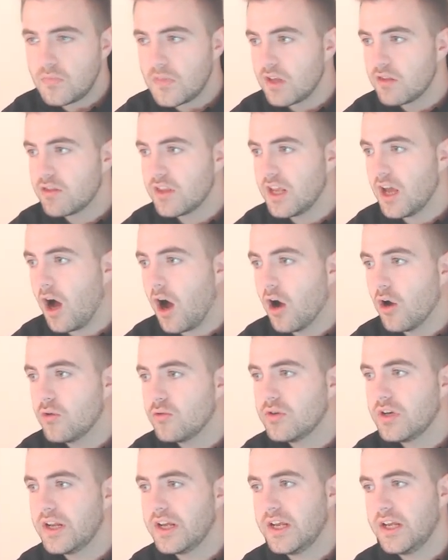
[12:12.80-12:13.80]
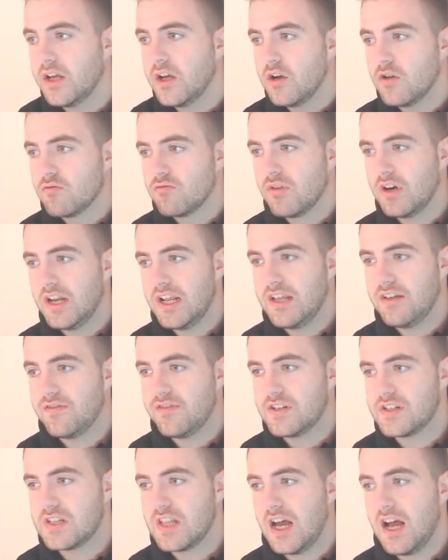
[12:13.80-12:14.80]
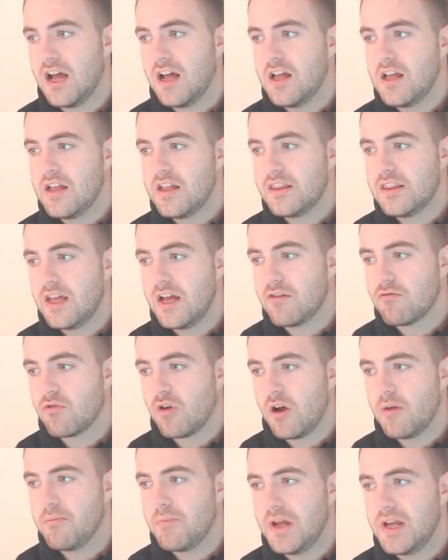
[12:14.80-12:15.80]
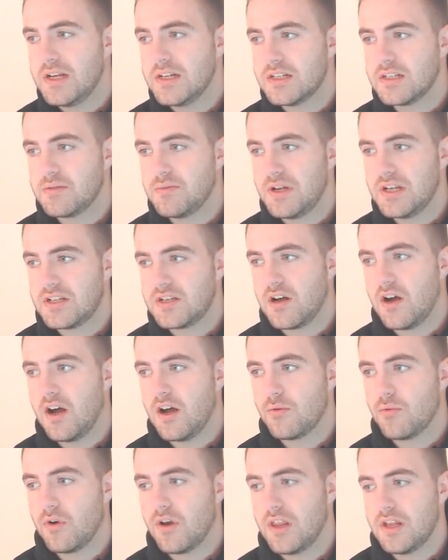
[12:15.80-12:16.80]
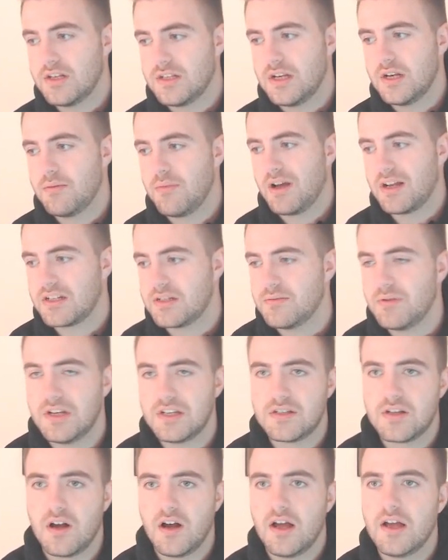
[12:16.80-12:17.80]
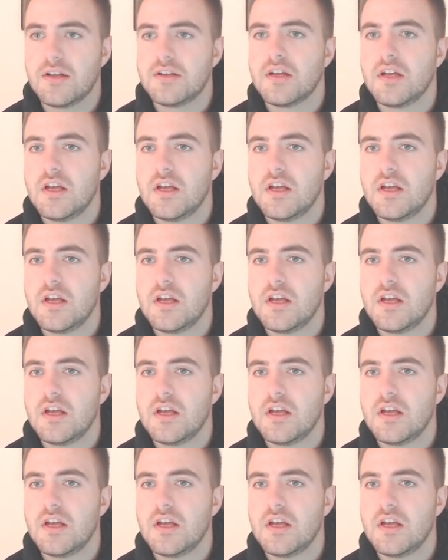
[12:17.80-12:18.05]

The only relief is that their right mid is a bit tired. One of their centre-backs is a bit tired.